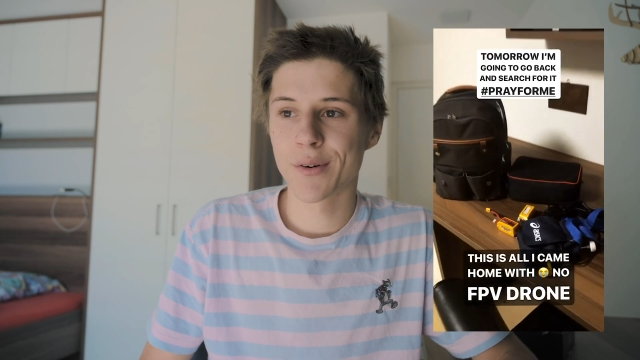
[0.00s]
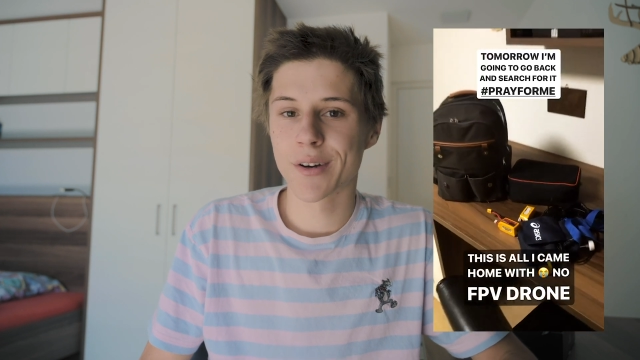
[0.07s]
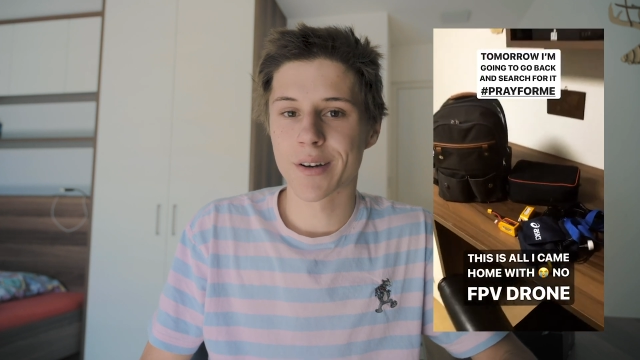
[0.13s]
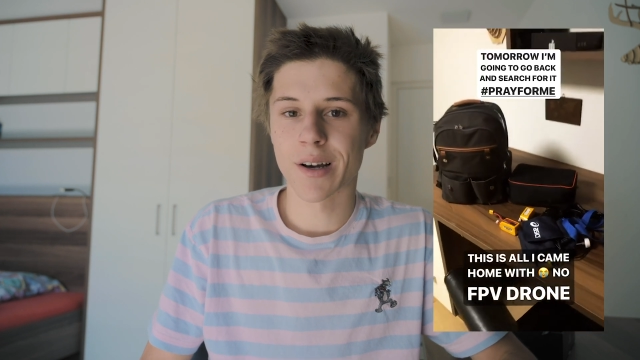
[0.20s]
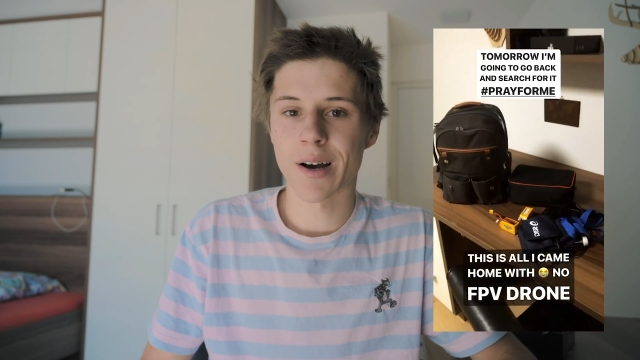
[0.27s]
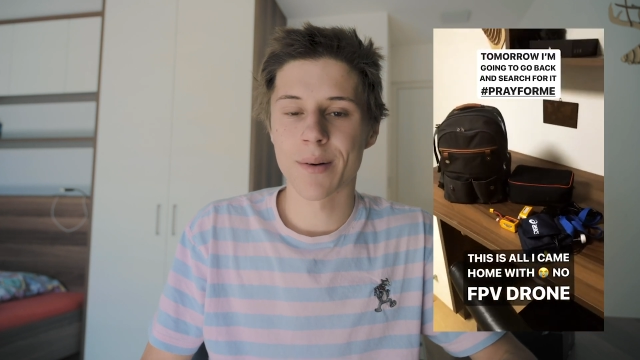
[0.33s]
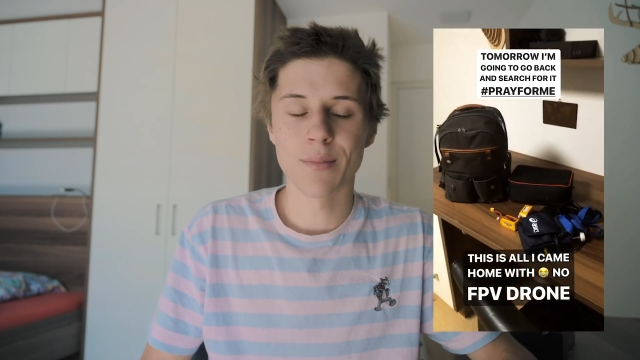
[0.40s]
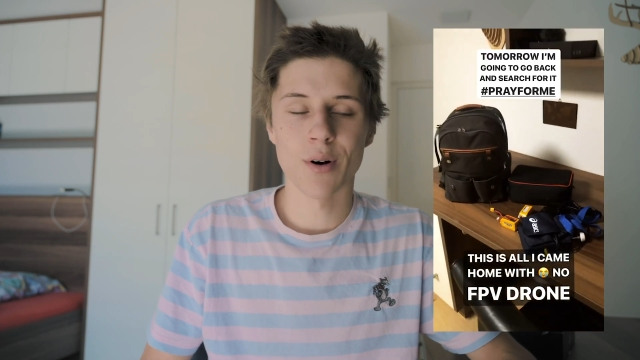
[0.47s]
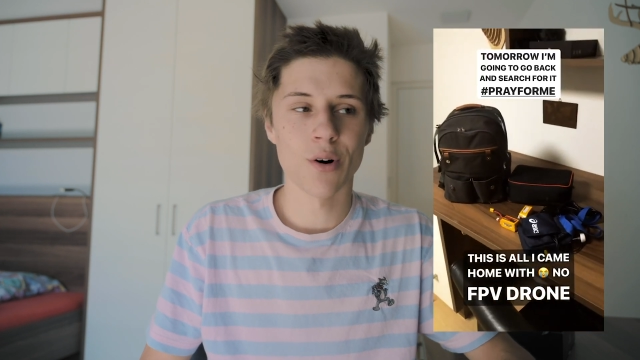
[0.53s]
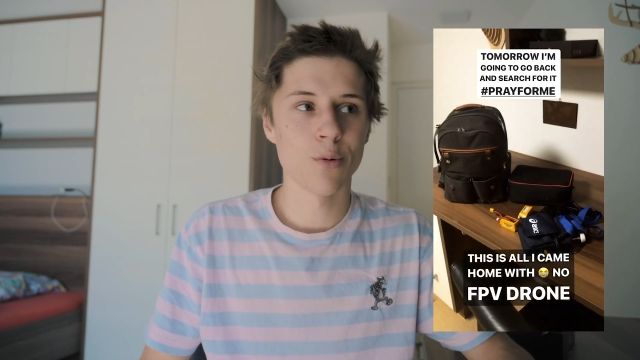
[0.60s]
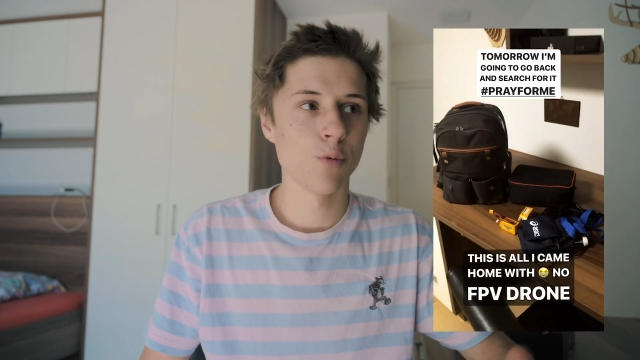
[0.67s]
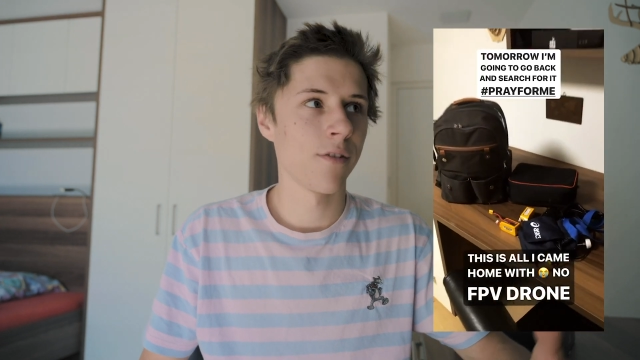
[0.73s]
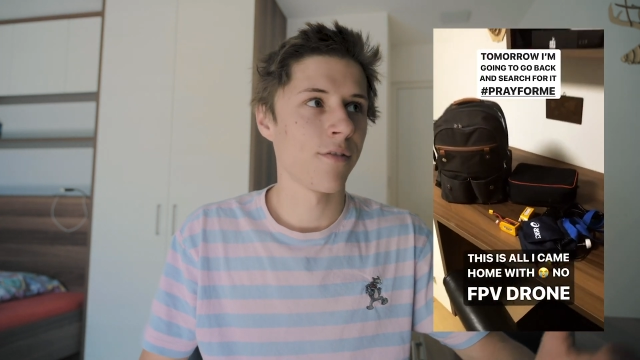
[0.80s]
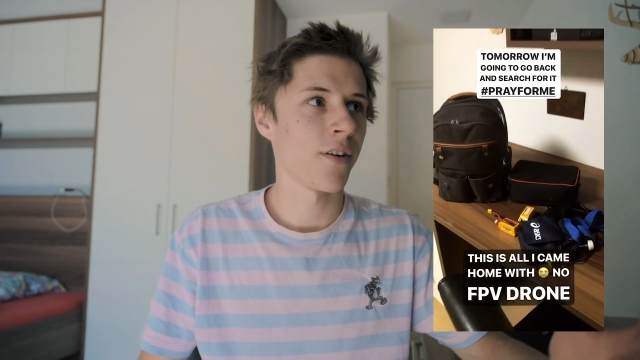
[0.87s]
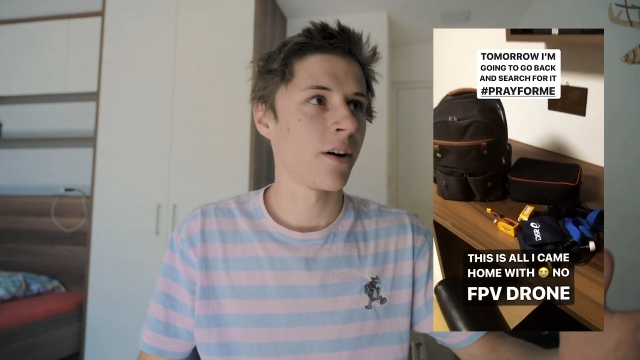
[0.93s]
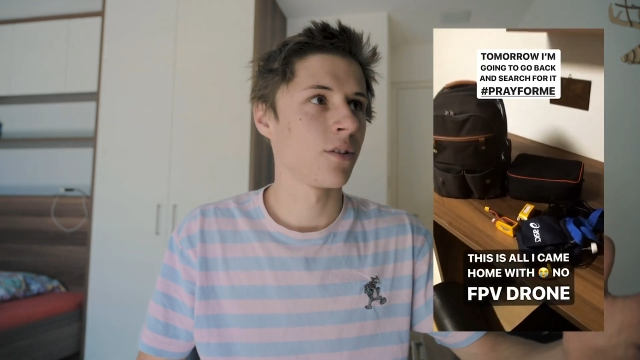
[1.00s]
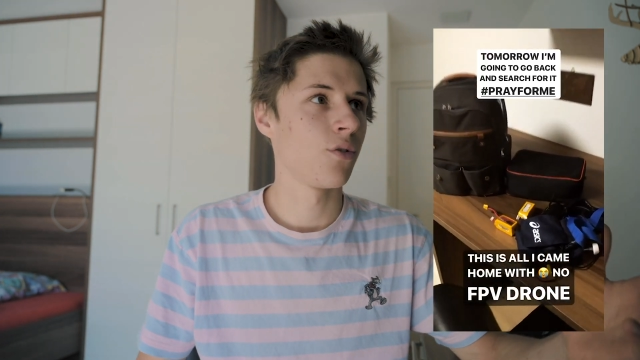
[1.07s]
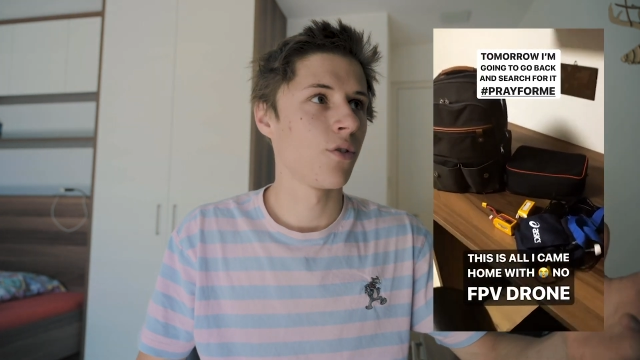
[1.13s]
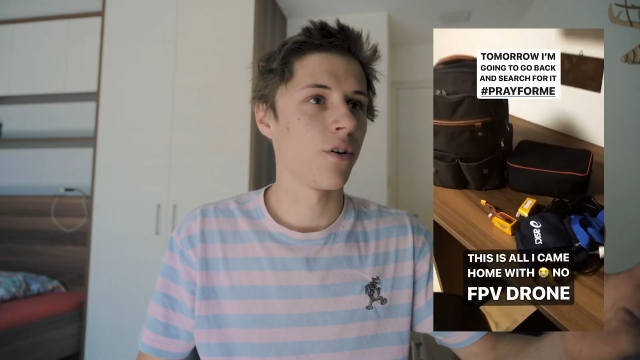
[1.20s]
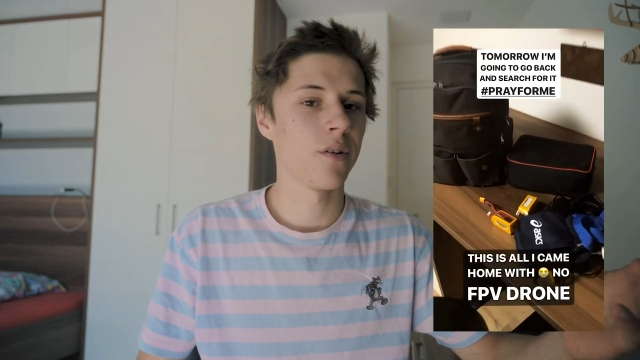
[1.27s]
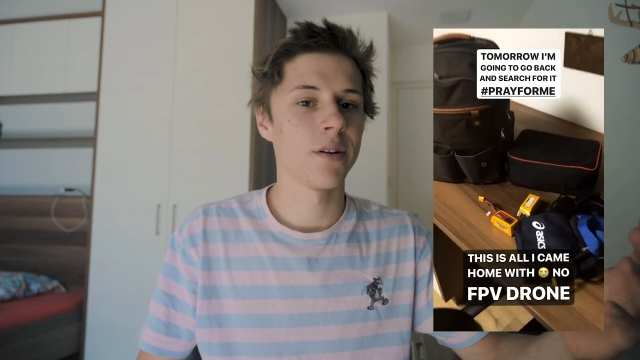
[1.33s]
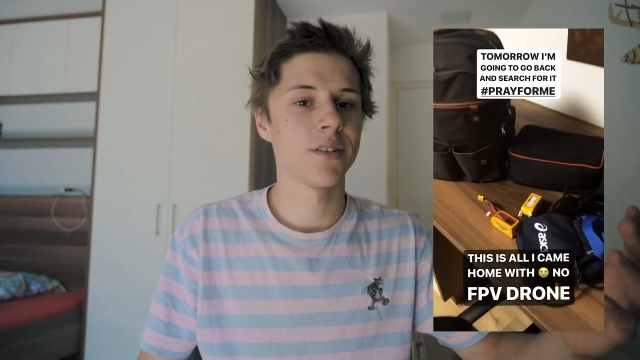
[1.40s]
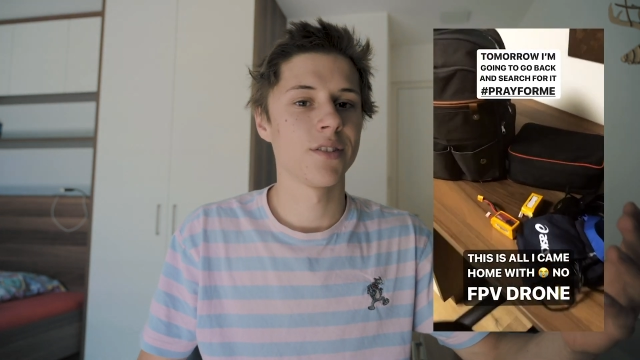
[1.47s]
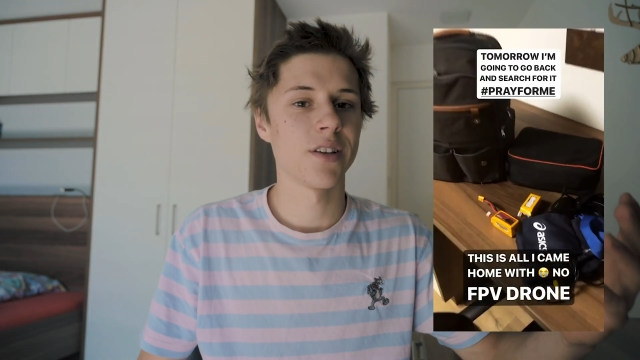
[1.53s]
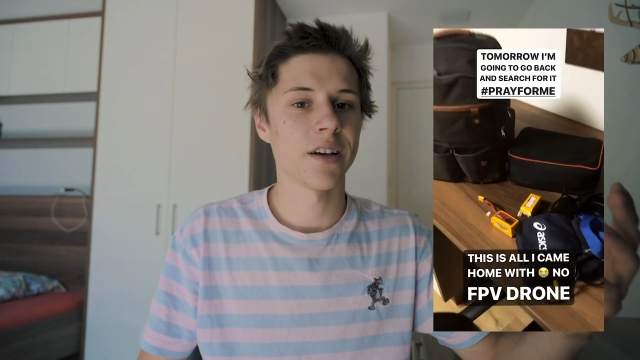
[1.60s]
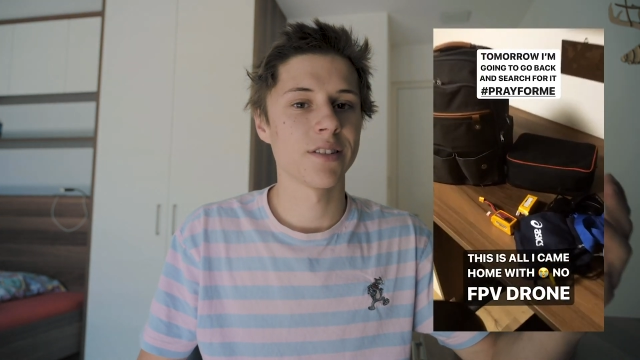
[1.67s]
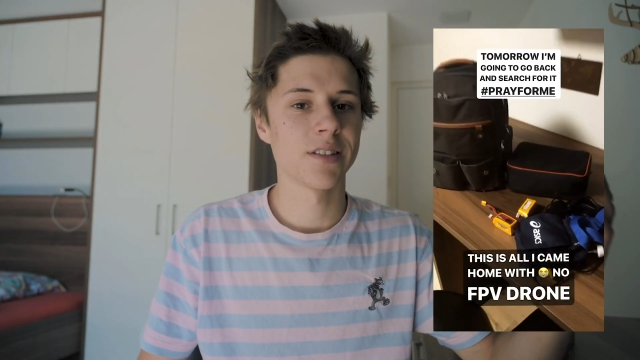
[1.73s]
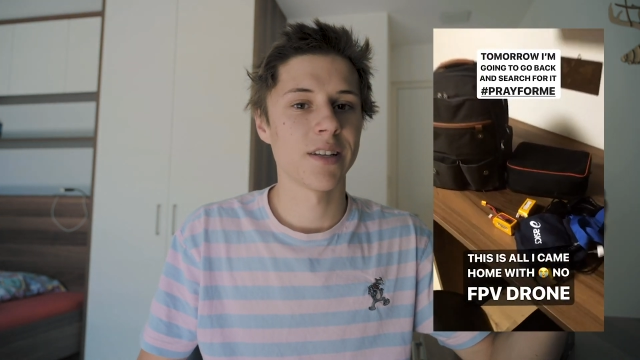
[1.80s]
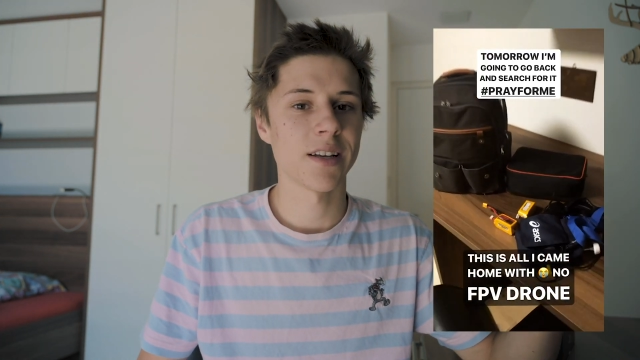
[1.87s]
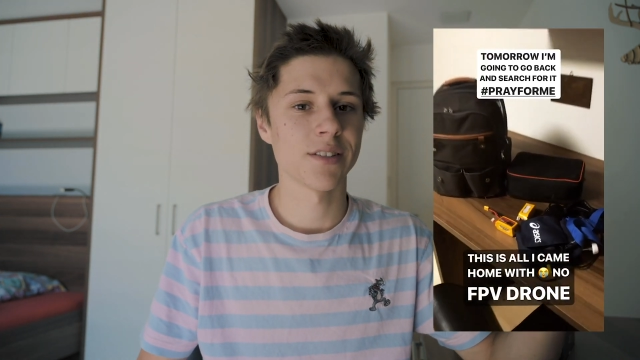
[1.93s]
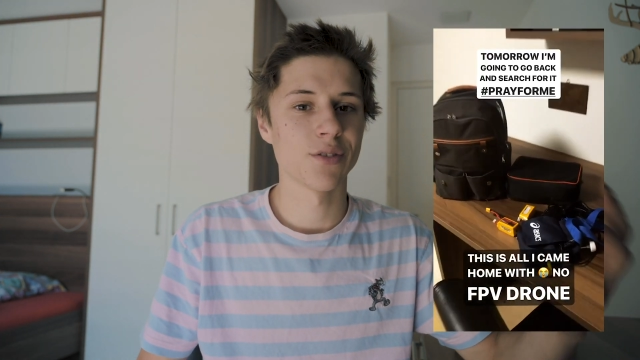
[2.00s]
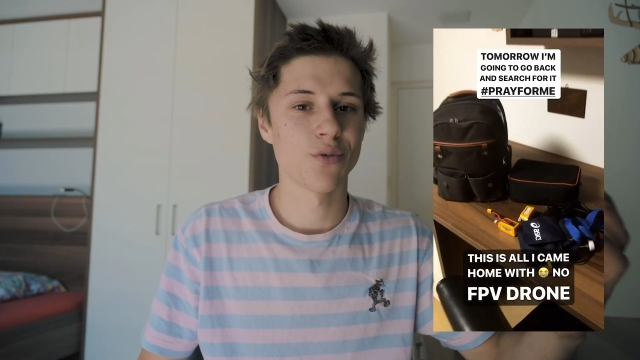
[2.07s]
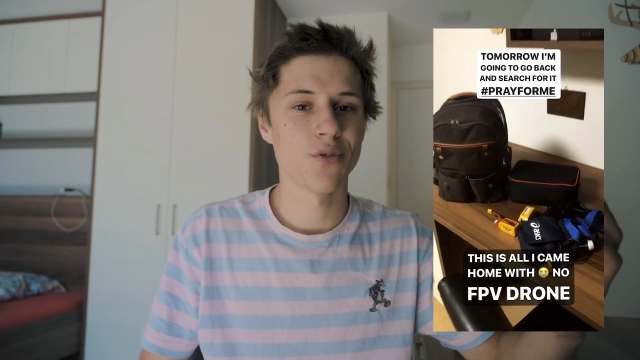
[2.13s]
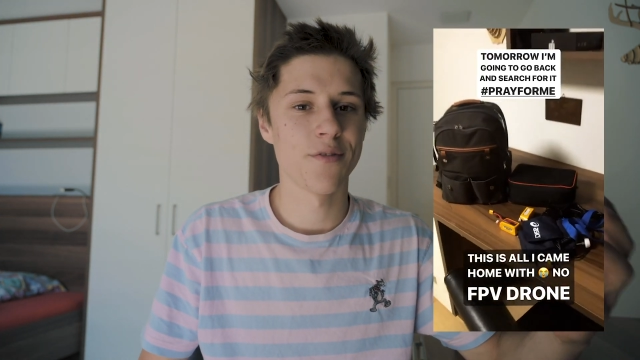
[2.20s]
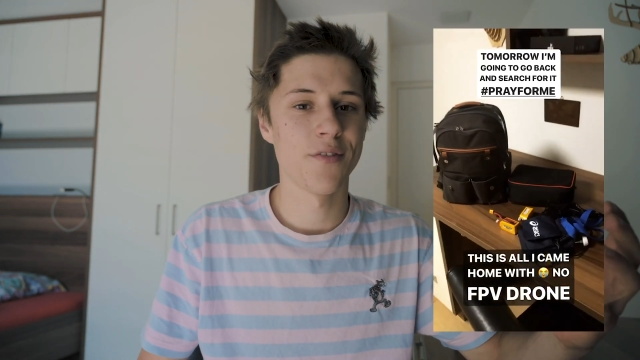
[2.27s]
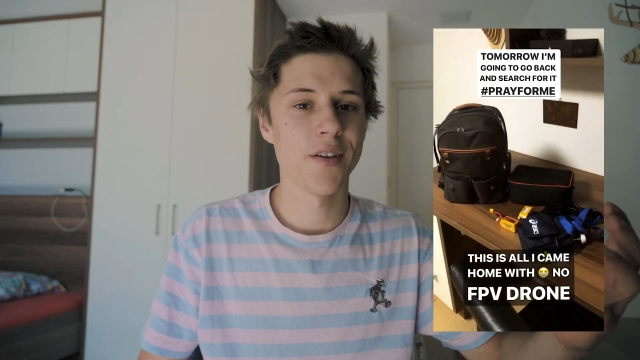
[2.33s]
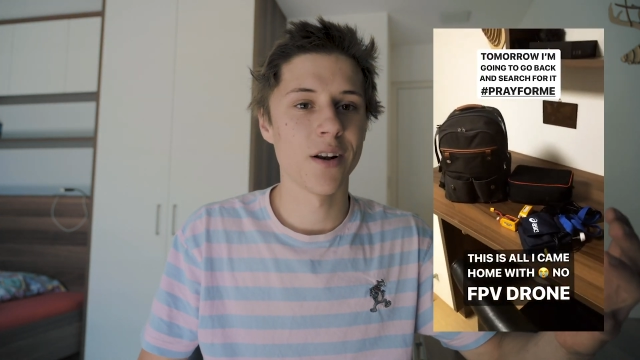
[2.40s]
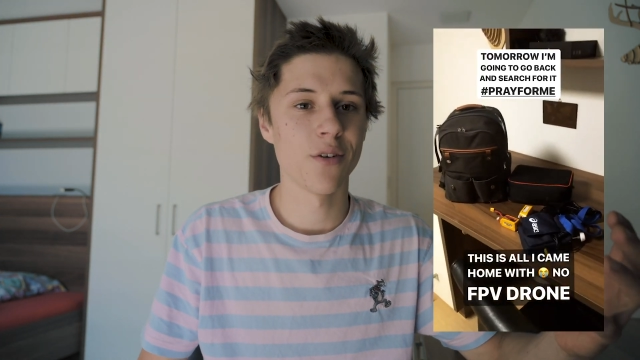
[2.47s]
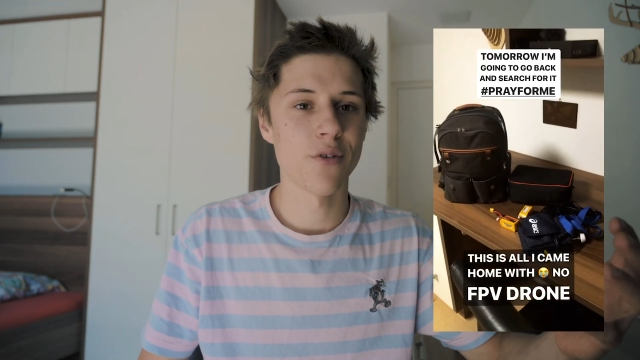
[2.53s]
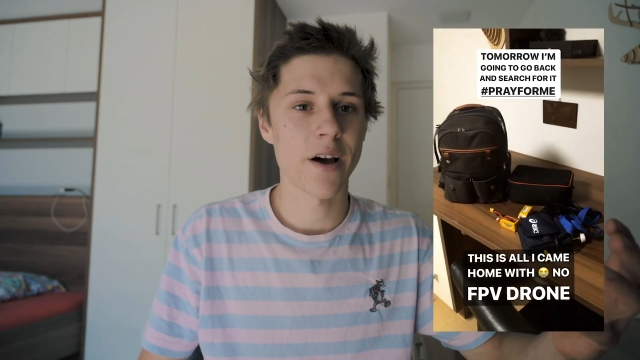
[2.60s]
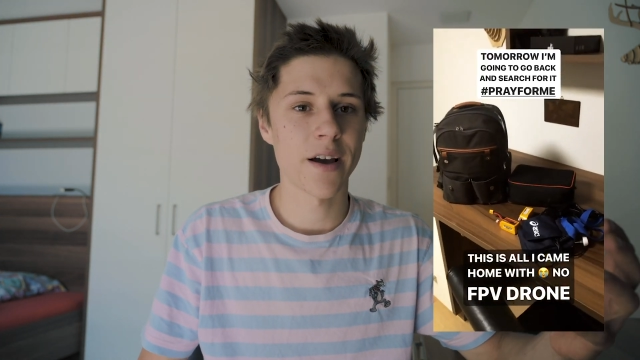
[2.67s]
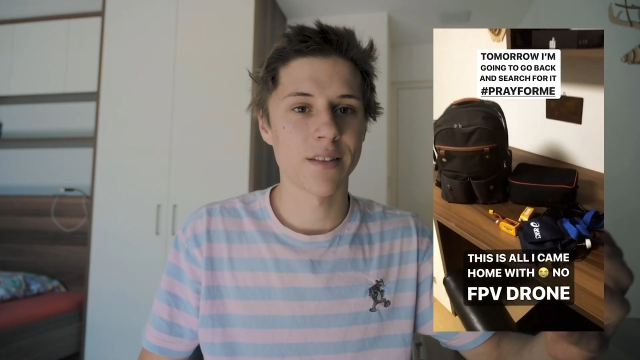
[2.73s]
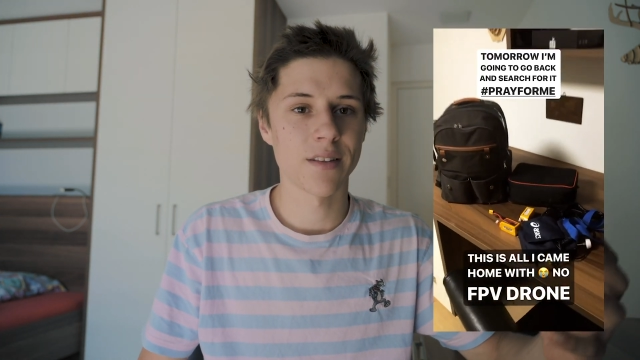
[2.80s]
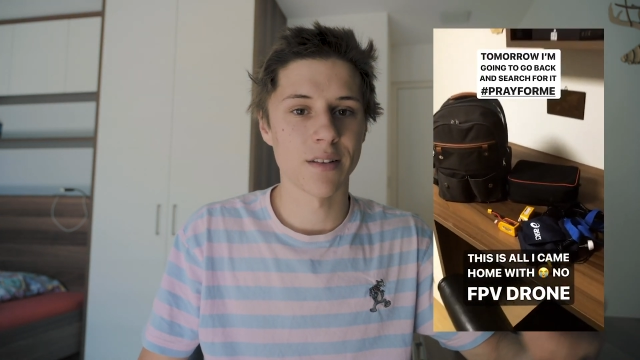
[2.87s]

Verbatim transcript: you come home without drone, it just doesn't feel right.